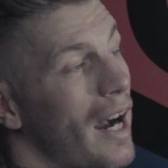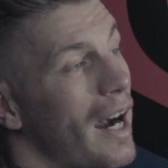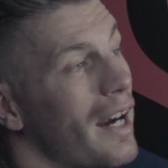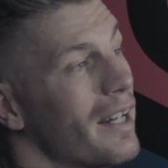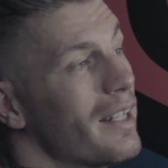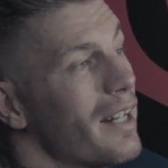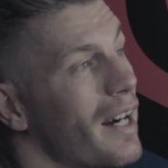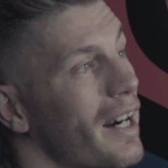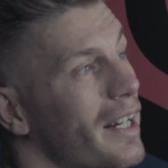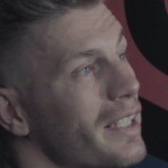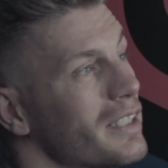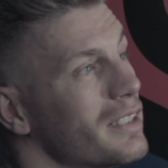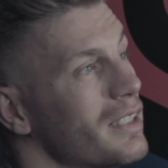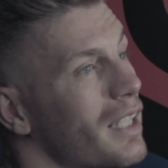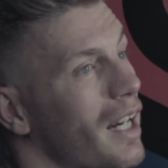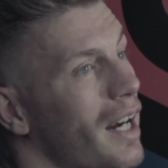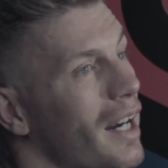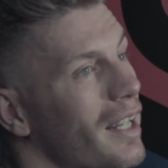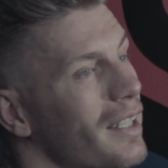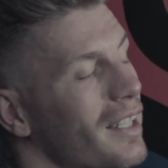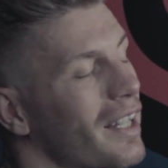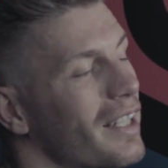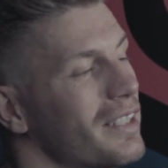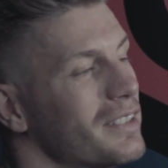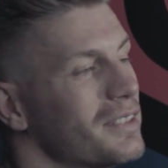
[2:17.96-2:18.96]

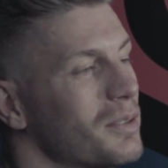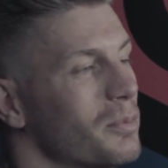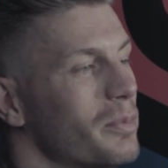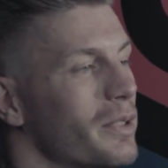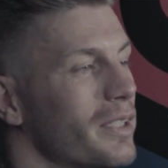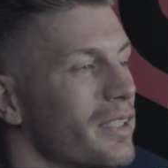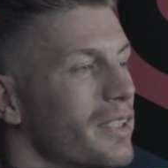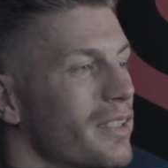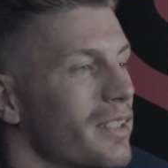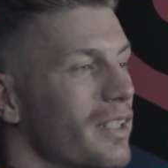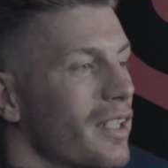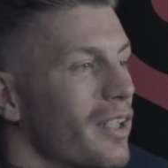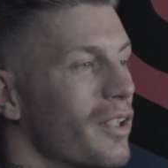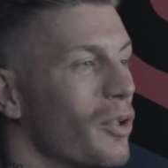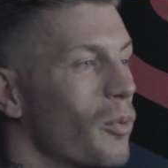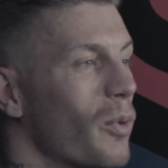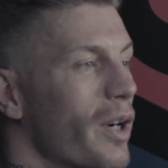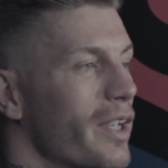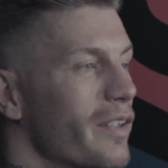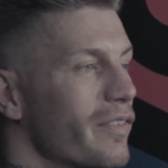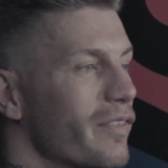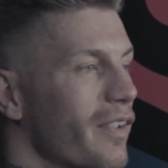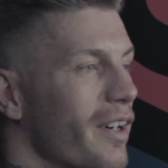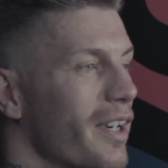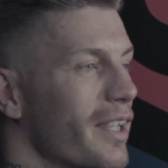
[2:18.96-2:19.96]
I like to be an
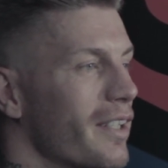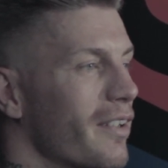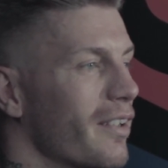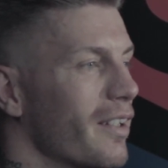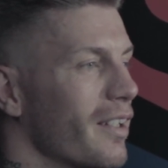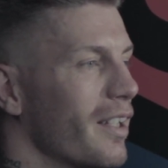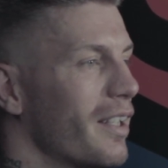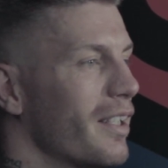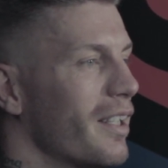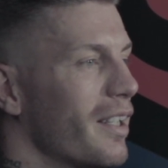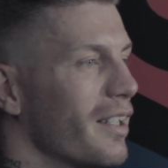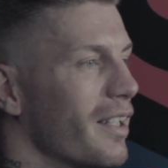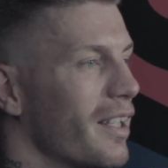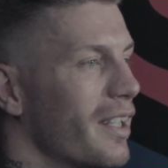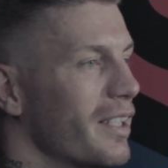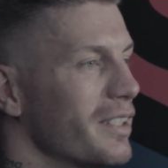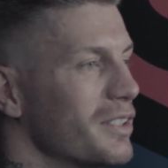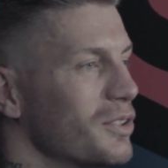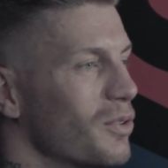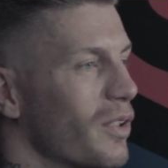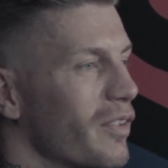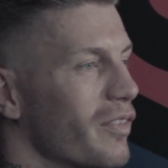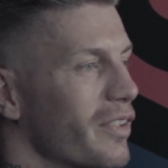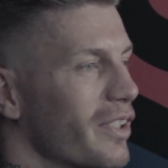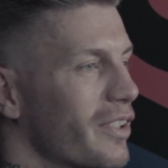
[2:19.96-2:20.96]
away fighter. I like
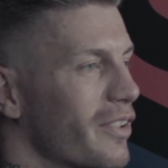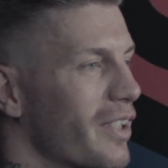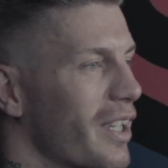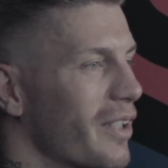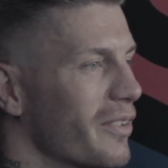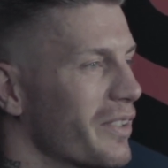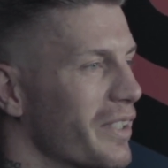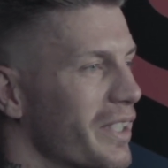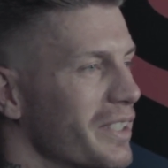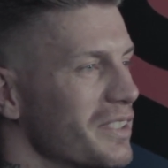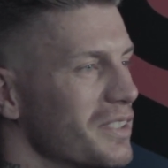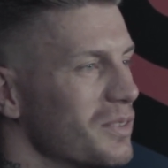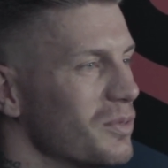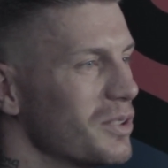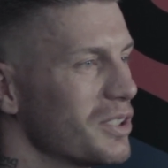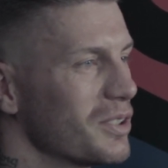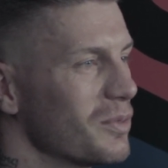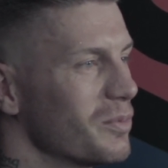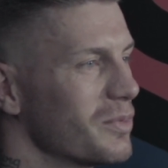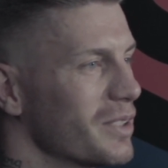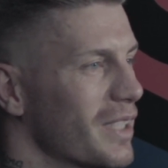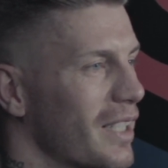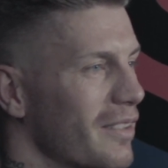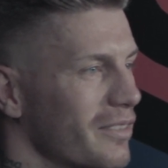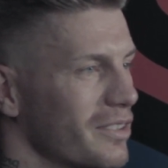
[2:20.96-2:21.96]
to have the crowd against me
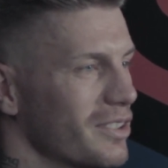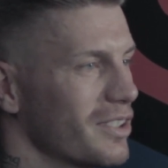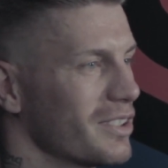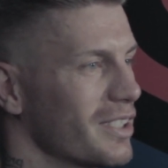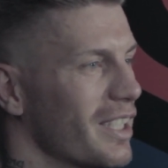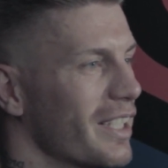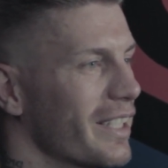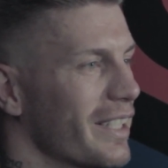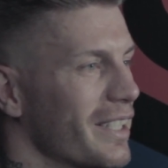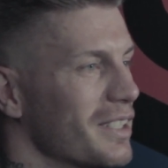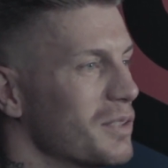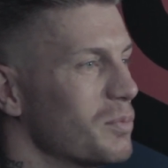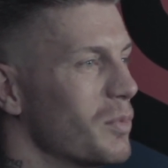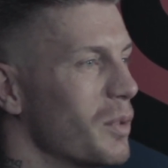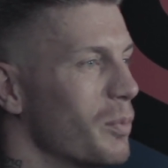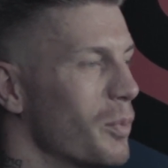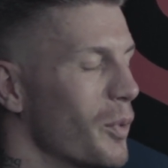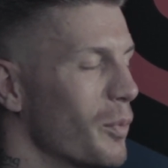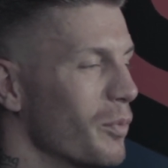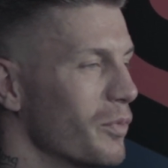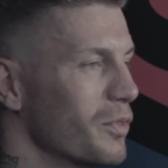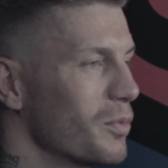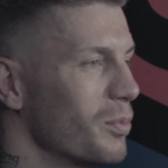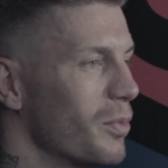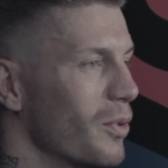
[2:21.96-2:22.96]
sometimes because that gets me
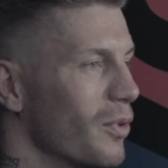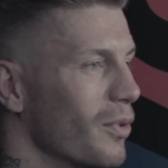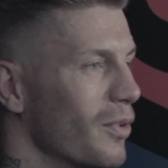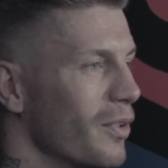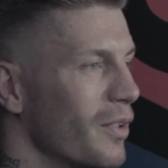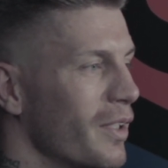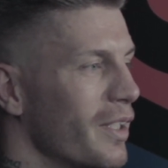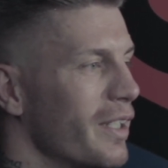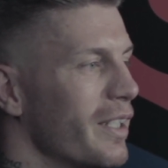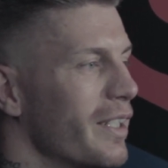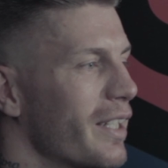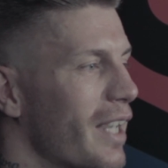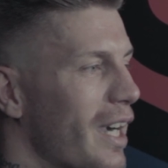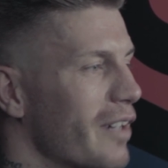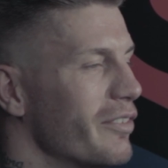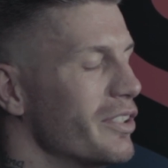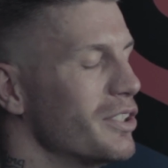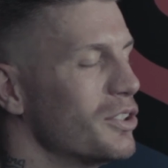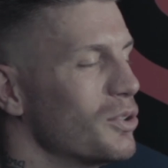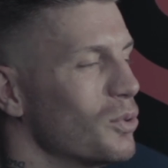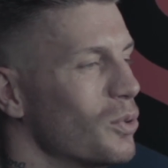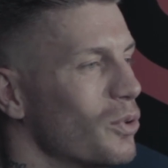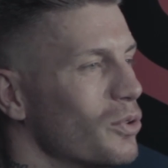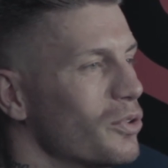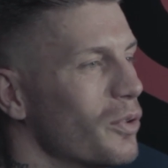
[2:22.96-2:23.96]
pumped. But having
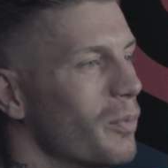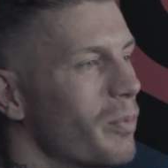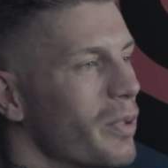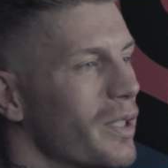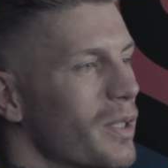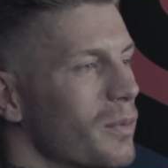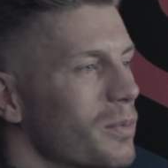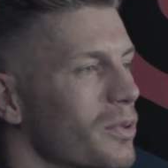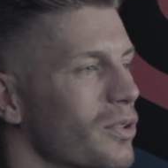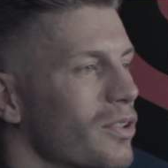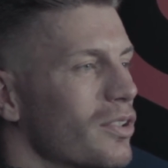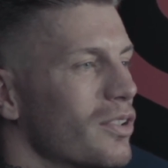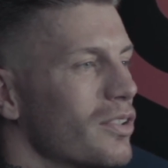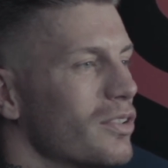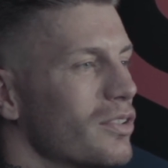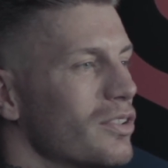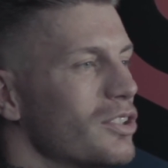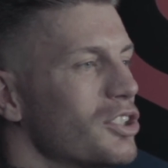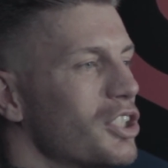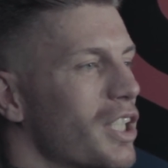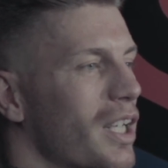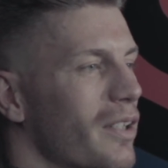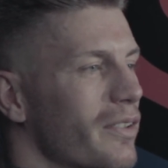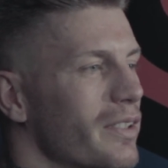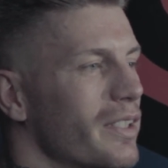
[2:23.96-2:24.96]
200 people
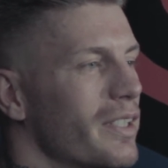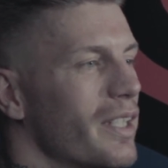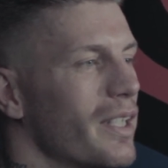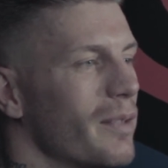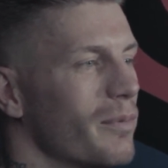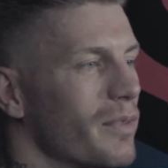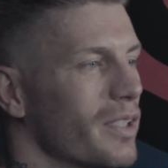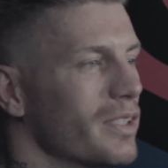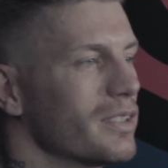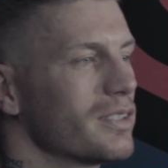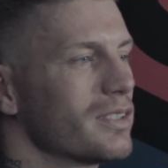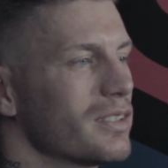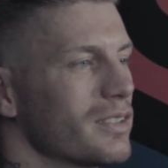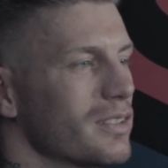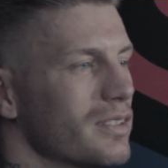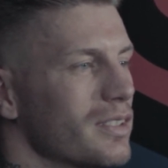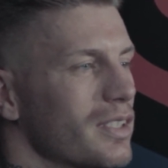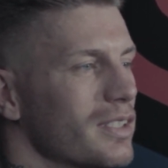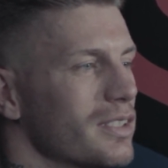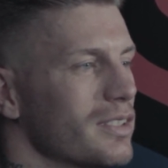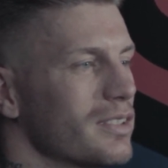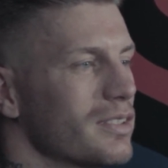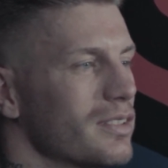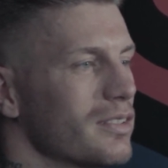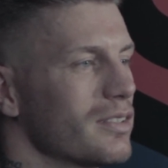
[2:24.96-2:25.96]
shout your name, that's
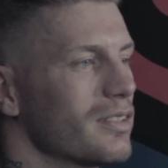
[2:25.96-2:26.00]
amazing.